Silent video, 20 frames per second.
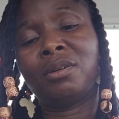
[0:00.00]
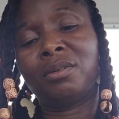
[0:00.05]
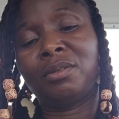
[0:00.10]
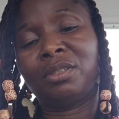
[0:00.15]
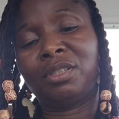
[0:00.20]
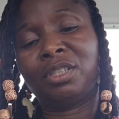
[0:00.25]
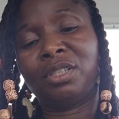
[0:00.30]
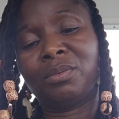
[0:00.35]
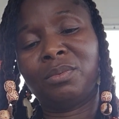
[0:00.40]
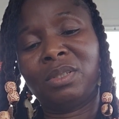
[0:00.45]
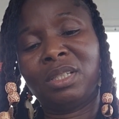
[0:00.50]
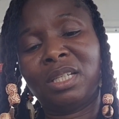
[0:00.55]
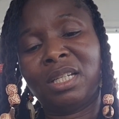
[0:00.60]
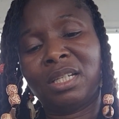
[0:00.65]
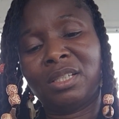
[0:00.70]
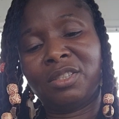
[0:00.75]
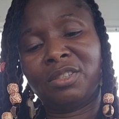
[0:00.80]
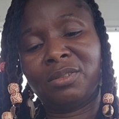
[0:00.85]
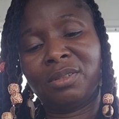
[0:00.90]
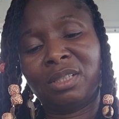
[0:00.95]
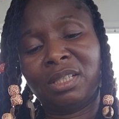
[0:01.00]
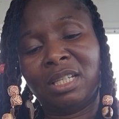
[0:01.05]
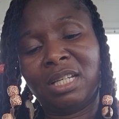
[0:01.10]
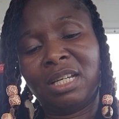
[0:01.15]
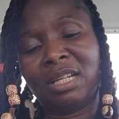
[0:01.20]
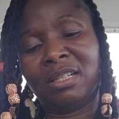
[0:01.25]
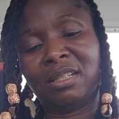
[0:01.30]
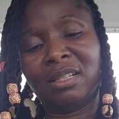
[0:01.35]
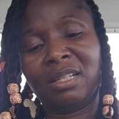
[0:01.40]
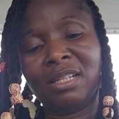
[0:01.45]
until we get to
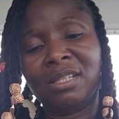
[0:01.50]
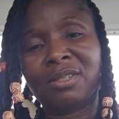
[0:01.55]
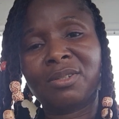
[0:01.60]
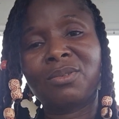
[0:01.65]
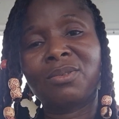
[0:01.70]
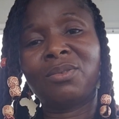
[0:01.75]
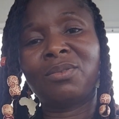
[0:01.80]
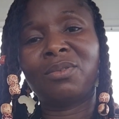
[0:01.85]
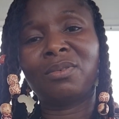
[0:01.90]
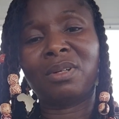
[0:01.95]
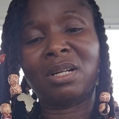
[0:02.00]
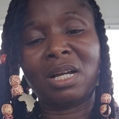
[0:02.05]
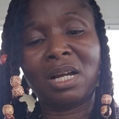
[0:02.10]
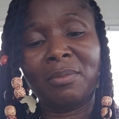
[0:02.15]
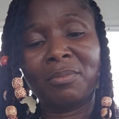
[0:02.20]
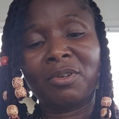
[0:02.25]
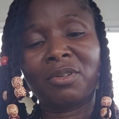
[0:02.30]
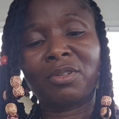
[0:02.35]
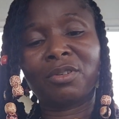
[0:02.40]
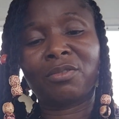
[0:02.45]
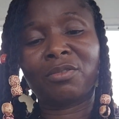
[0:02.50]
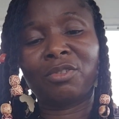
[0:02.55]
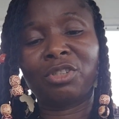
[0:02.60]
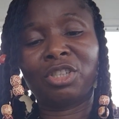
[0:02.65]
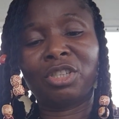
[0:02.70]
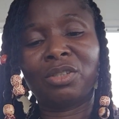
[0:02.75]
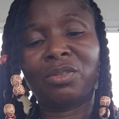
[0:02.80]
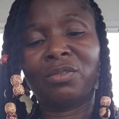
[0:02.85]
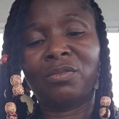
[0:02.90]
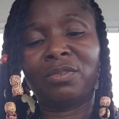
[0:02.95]
the end. Let's go. I'm going to
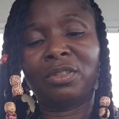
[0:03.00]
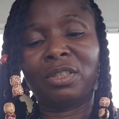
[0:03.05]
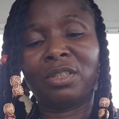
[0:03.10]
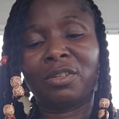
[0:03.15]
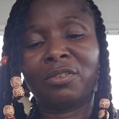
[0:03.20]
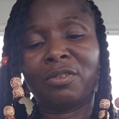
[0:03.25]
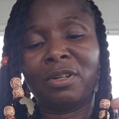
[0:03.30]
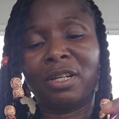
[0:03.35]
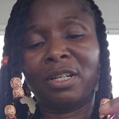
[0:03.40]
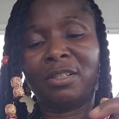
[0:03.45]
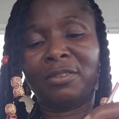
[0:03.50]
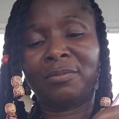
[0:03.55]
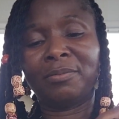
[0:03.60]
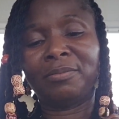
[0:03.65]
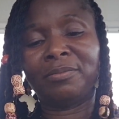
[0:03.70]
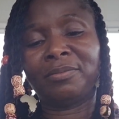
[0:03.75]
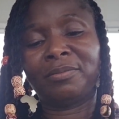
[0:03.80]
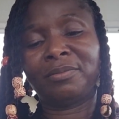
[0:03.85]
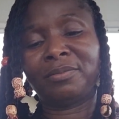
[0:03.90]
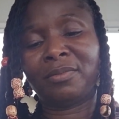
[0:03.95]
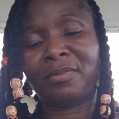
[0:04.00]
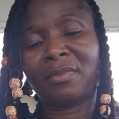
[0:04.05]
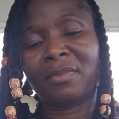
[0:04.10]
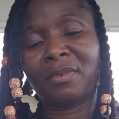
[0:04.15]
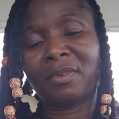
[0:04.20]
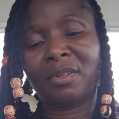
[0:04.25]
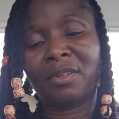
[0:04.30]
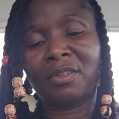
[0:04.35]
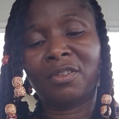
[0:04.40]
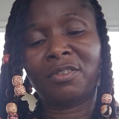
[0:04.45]
crochet over the green
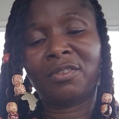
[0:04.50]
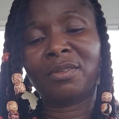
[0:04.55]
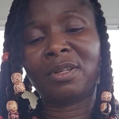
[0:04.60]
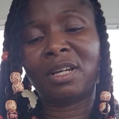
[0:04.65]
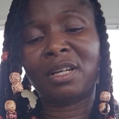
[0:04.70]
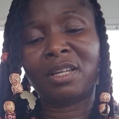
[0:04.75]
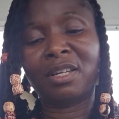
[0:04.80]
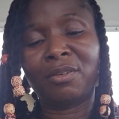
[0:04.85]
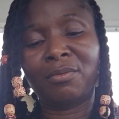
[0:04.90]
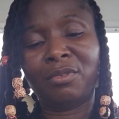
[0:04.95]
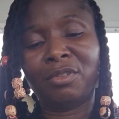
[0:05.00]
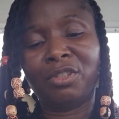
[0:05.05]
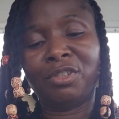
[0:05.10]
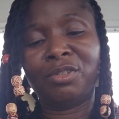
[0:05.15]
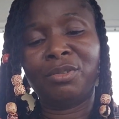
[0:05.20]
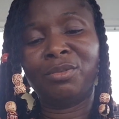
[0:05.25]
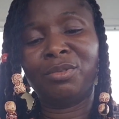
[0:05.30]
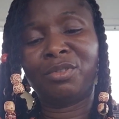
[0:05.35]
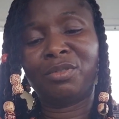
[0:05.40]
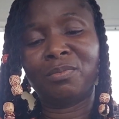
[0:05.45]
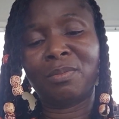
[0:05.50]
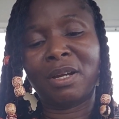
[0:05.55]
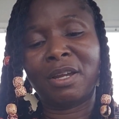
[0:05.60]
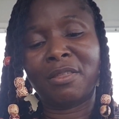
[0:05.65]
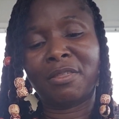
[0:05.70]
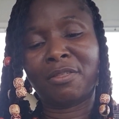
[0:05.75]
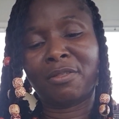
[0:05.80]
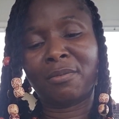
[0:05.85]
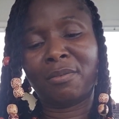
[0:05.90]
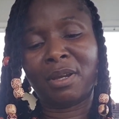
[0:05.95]
so I can reduce
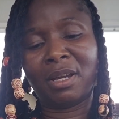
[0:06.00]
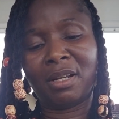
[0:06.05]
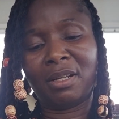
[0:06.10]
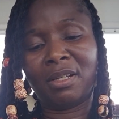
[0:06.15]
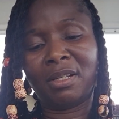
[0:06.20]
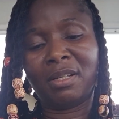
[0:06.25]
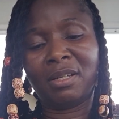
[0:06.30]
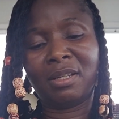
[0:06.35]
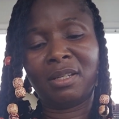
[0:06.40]
my thread.